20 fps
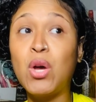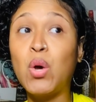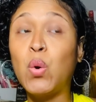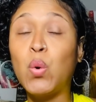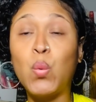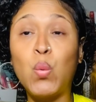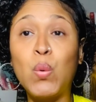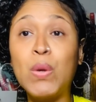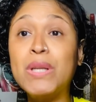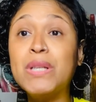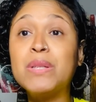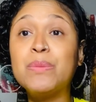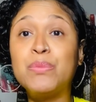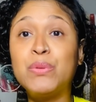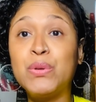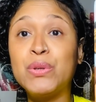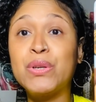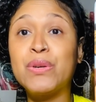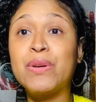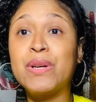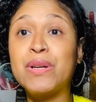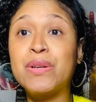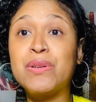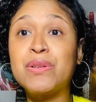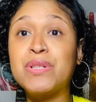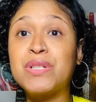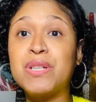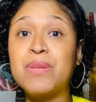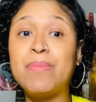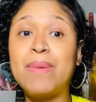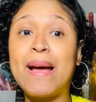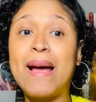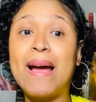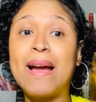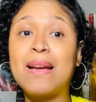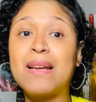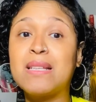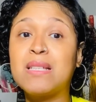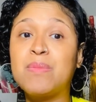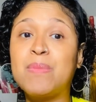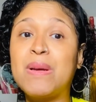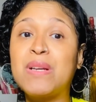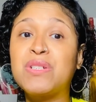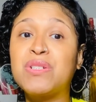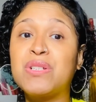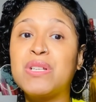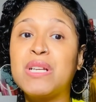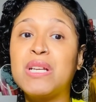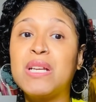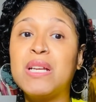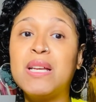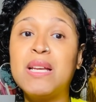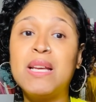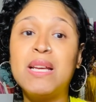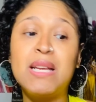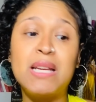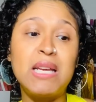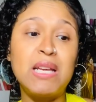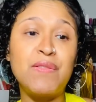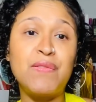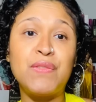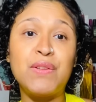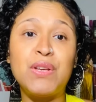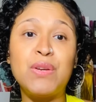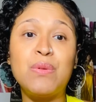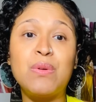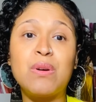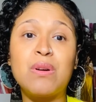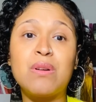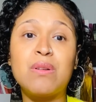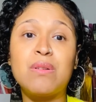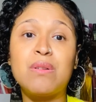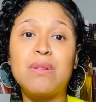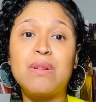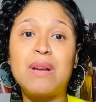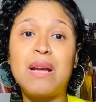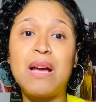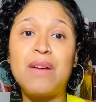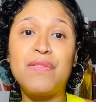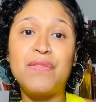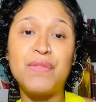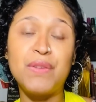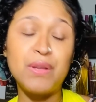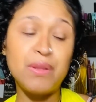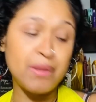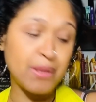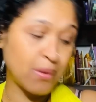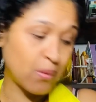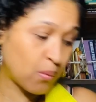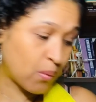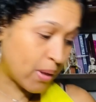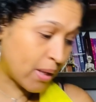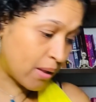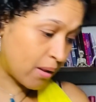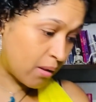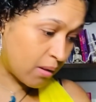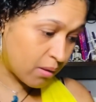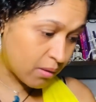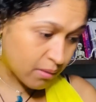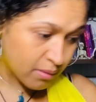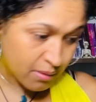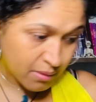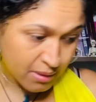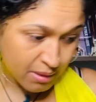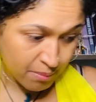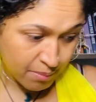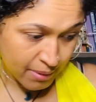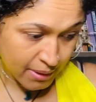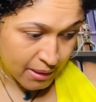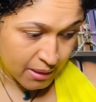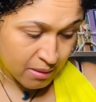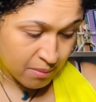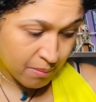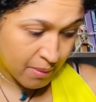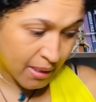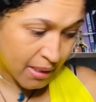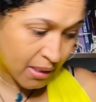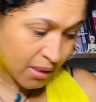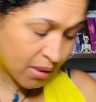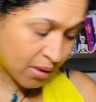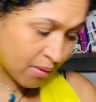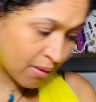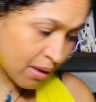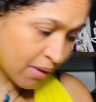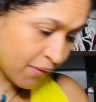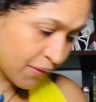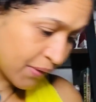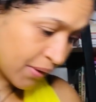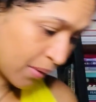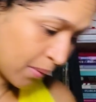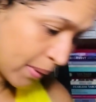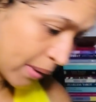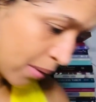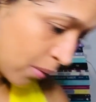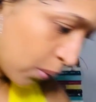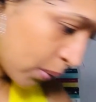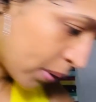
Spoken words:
When to pull your energy back, especially if you are not feeling well. Somebody's making you not feel well.